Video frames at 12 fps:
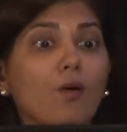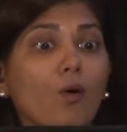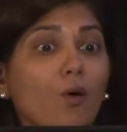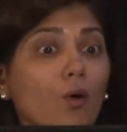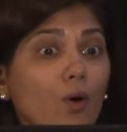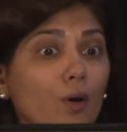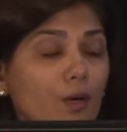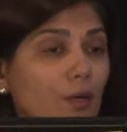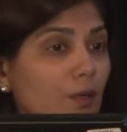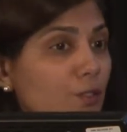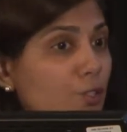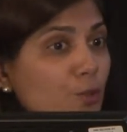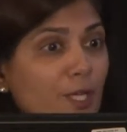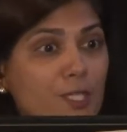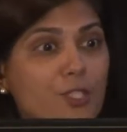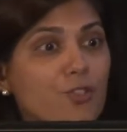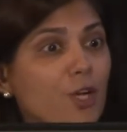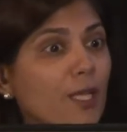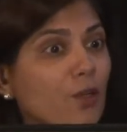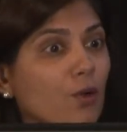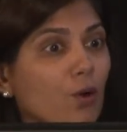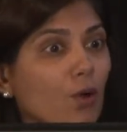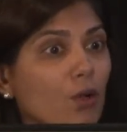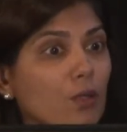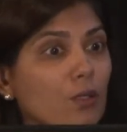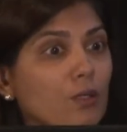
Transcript: or during a strike call